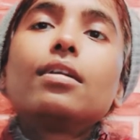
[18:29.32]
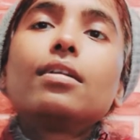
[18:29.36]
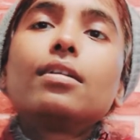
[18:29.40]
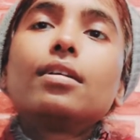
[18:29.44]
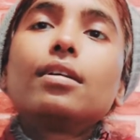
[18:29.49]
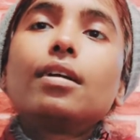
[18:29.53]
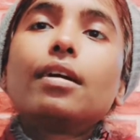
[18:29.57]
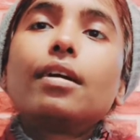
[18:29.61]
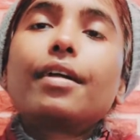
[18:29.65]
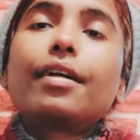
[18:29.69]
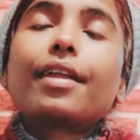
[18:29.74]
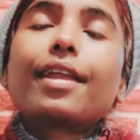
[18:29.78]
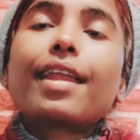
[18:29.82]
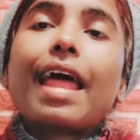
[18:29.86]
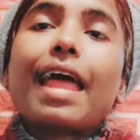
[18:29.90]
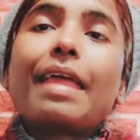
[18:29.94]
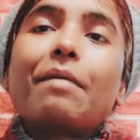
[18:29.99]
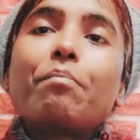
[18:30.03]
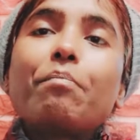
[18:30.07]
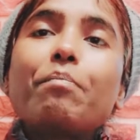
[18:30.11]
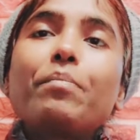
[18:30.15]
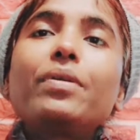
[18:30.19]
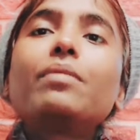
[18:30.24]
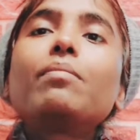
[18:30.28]

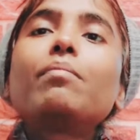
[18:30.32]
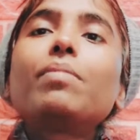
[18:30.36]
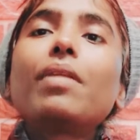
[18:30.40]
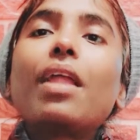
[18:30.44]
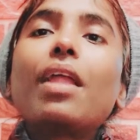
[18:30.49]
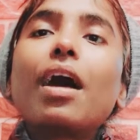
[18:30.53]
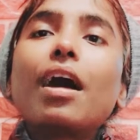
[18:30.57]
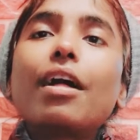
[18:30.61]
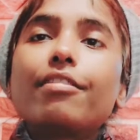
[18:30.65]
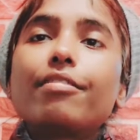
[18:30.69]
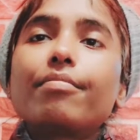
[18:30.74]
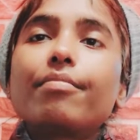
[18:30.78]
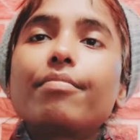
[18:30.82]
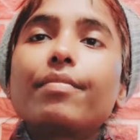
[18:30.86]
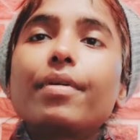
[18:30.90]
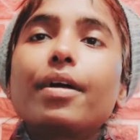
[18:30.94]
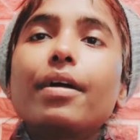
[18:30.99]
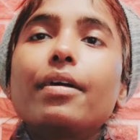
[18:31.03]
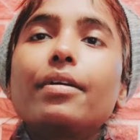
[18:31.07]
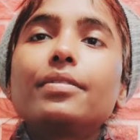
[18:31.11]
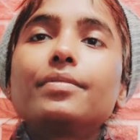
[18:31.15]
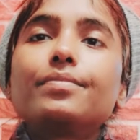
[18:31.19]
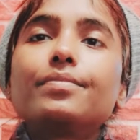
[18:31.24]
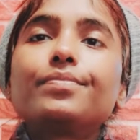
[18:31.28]
ripened plasma,
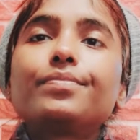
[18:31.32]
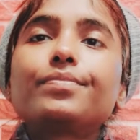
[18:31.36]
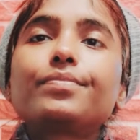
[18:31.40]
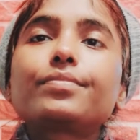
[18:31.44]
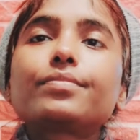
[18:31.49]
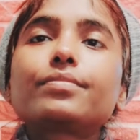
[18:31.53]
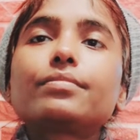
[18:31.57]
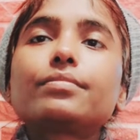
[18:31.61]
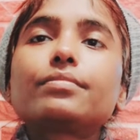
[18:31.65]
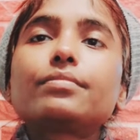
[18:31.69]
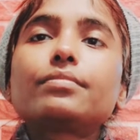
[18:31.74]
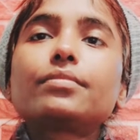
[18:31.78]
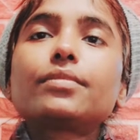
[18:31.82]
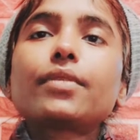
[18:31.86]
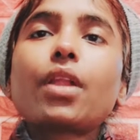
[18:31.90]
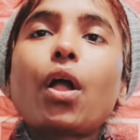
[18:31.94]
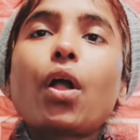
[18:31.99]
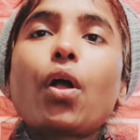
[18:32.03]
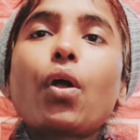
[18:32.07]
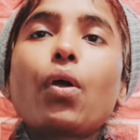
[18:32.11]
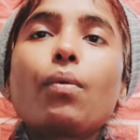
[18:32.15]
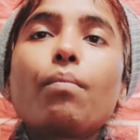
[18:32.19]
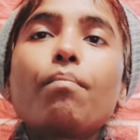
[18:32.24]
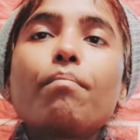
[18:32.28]

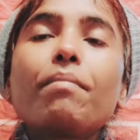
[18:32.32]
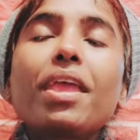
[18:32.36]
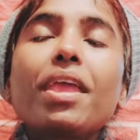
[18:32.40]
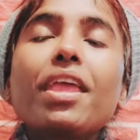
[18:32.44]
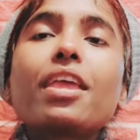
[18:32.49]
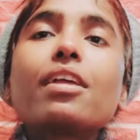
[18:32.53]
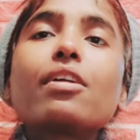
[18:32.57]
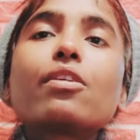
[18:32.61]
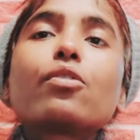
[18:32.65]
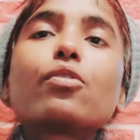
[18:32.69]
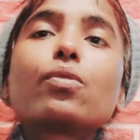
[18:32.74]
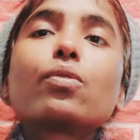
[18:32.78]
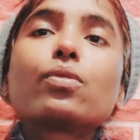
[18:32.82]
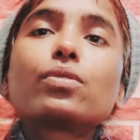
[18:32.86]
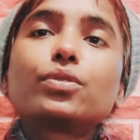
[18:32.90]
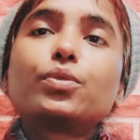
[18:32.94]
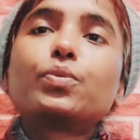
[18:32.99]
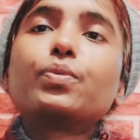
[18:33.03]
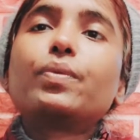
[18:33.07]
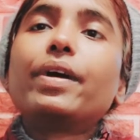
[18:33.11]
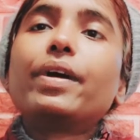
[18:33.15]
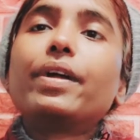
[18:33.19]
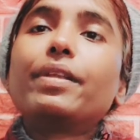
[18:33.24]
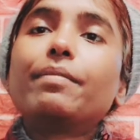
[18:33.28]
making cooked
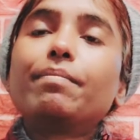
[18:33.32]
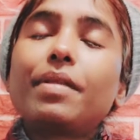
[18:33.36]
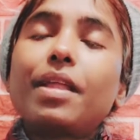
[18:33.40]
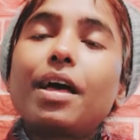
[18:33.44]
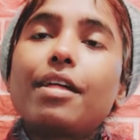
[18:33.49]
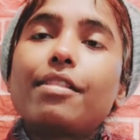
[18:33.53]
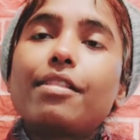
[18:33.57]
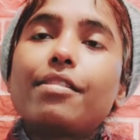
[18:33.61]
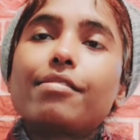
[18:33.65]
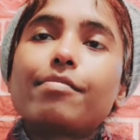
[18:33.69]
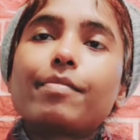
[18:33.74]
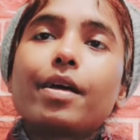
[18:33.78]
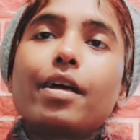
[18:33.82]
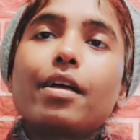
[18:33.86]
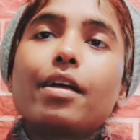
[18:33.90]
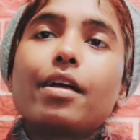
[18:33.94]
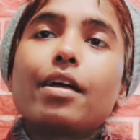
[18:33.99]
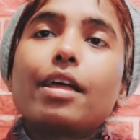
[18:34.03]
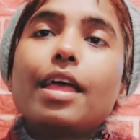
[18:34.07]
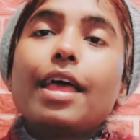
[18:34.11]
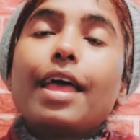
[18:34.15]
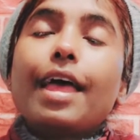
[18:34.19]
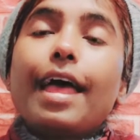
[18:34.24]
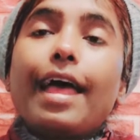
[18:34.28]
one plasma.
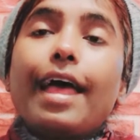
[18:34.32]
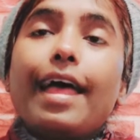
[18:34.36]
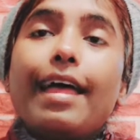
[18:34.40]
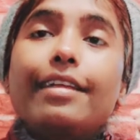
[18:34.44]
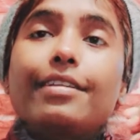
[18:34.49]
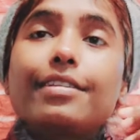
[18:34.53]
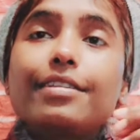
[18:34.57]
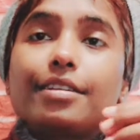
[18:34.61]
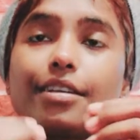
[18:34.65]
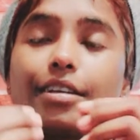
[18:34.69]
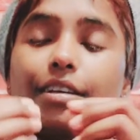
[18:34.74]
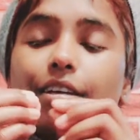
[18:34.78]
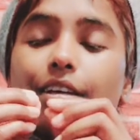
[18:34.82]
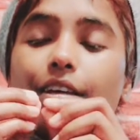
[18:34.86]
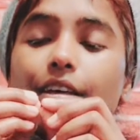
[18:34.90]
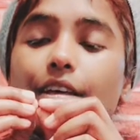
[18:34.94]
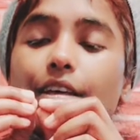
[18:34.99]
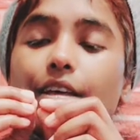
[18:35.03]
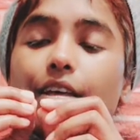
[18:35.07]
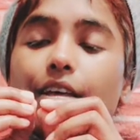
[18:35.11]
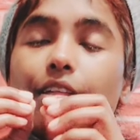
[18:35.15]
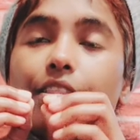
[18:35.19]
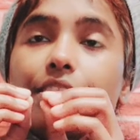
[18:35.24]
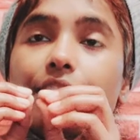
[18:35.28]
And
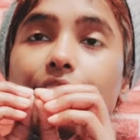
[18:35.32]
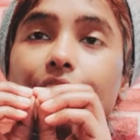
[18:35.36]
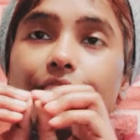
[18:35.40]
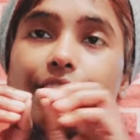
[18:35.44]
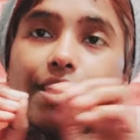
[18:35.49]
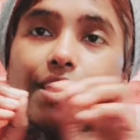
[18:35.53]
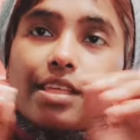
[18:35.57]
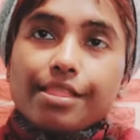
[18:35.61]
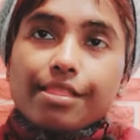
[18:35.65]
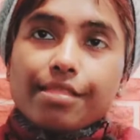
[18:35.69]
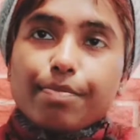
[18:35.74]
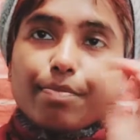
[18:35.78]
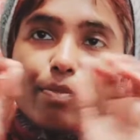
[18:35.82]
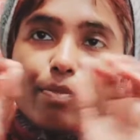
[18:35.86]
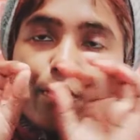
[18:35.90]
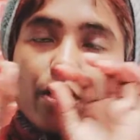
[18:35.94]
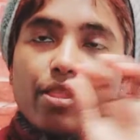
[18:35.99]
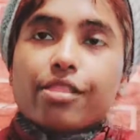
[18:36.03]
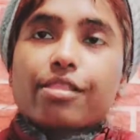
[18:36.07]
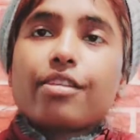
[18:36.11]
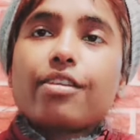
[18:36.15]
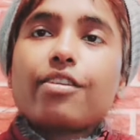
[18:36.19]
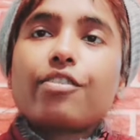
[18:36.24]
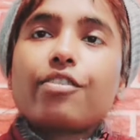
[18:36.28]
this
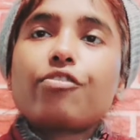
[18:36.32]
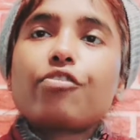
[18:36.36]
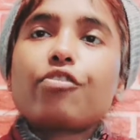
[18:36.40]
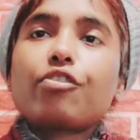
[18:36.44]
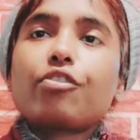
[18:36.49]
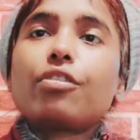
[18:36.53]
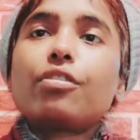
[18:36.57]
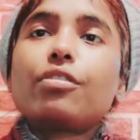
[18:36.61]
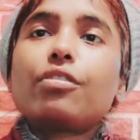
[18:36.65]
procedure